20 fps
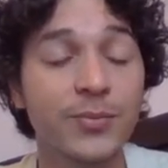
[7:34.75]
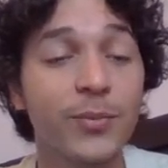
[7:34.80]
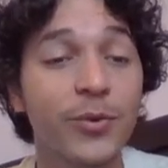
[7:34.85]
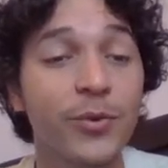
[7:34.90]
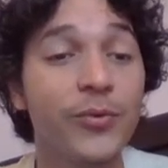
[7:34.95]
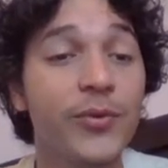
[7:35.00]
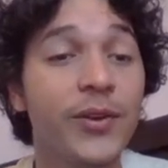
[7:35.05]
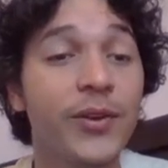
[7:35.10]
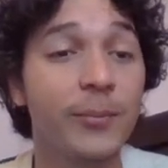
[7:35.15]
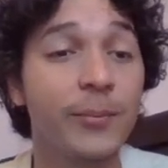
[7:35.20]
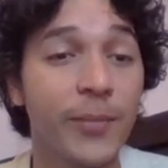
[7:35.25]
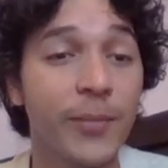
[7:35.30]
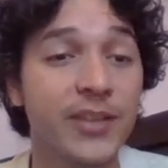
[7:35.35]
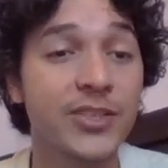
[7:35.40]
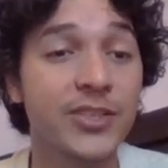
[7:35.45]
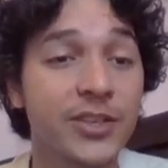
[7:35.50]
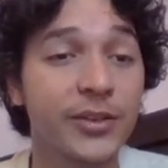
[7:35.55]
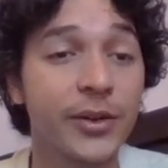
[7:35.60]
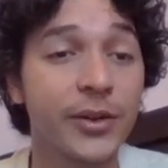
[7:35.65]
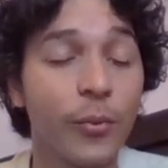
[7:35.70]
moving
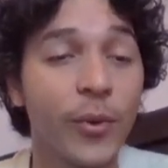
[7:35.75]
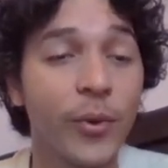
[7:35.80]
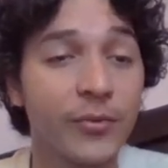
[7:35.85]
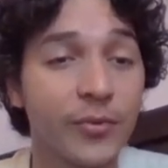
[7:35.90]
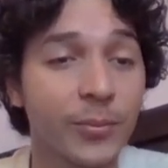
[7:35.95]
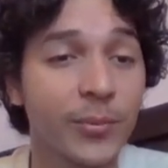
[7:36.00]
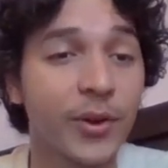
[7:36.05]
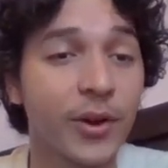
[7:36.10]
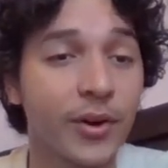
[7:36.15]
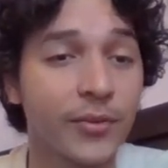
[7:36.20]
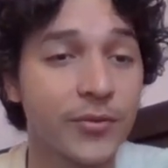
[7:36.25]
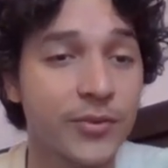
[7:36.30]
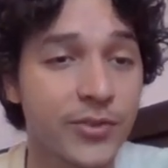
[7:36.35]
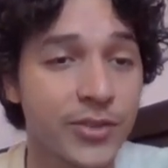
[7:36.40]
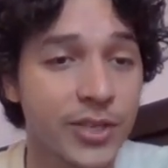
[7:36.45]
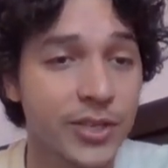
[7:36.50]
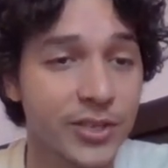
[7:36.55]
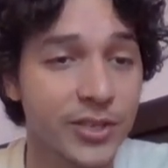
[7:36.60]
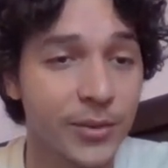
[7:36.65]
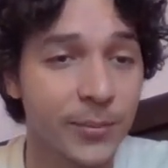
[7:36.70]
basically away from the
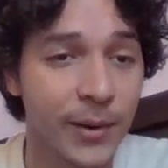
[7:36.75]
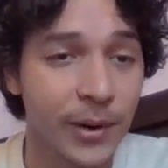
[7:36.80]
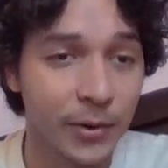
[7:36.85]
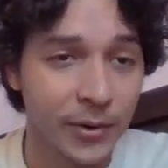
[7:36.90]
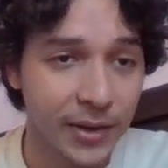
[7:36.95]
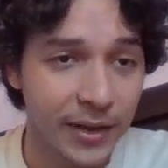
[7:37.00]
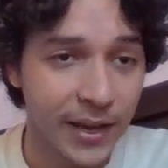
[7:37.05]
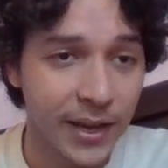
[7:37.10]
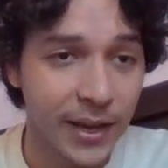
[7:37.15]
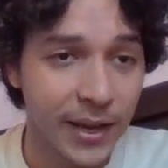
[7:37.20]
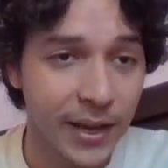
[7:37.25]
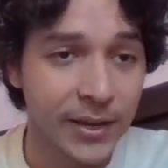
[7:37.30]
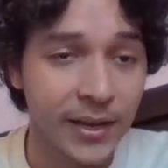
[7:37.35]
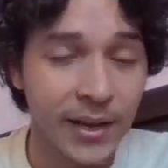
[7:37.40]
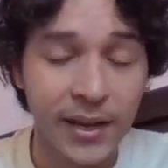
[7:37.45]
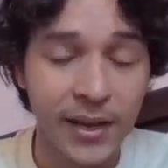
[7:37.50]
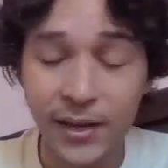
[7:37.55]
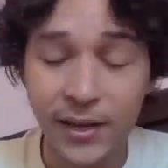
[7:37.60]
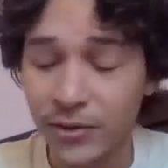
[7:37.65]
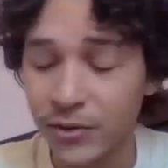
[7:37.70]
conversation about gaming
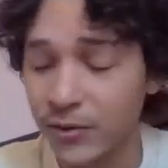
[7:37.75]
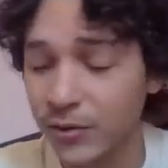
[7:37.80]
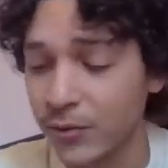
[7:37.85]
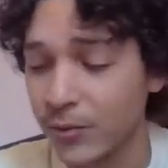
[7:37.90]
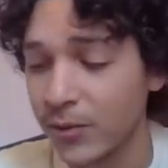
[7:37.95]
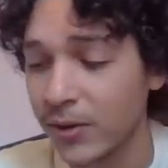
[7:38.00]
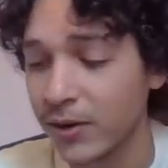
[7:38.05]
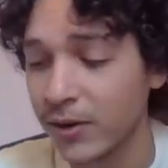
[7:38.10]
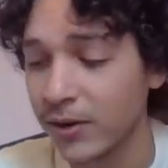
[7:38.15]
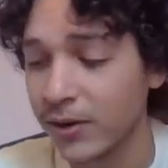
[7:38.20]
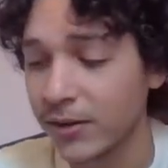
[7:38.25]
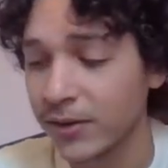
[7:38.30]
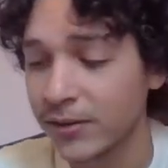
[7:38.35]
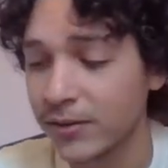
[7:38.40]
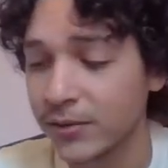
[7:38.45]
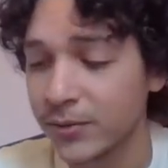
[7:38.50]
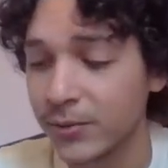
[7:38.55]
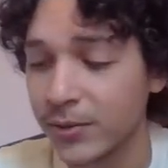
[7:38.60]
to